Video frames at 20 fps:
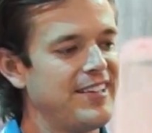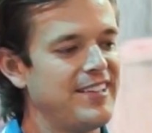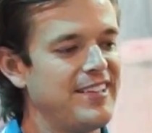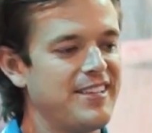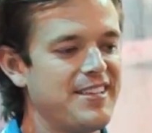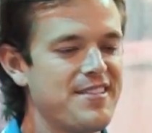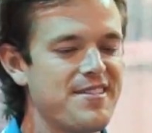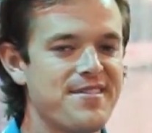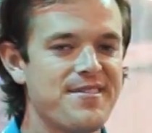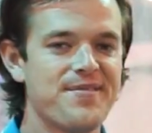
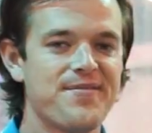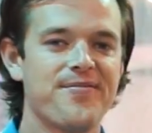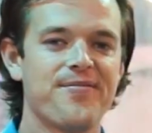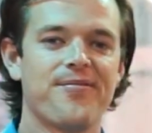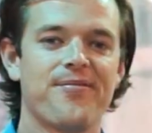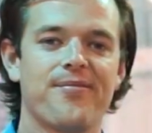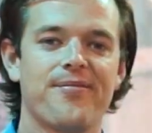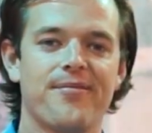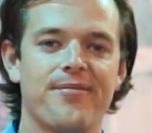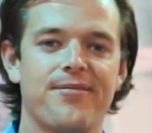
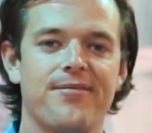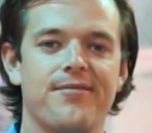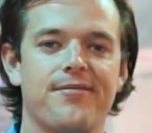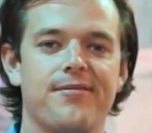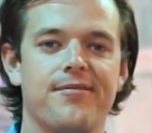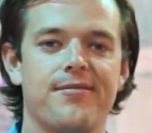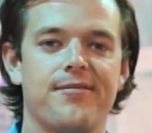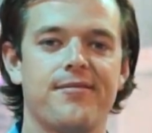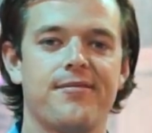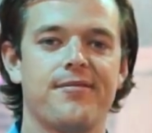
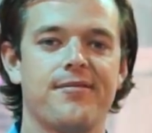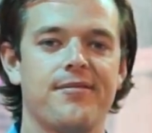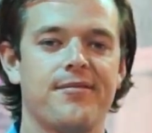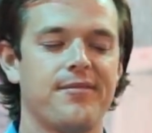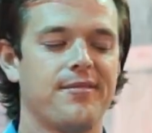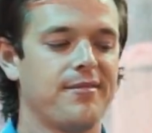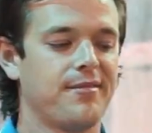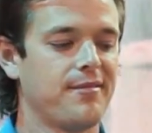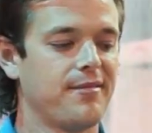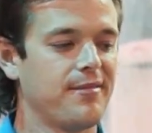
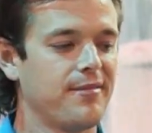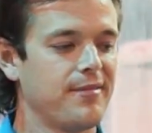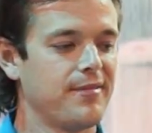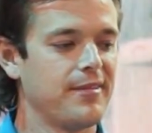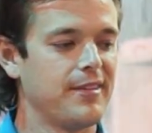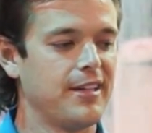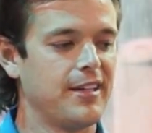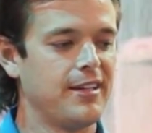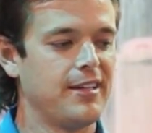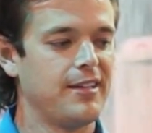
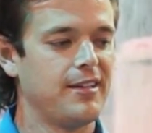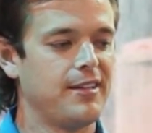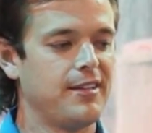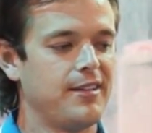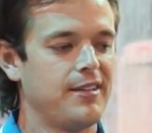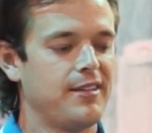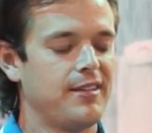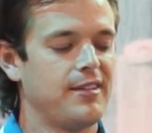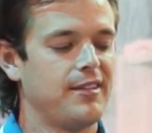This person isn't speaking.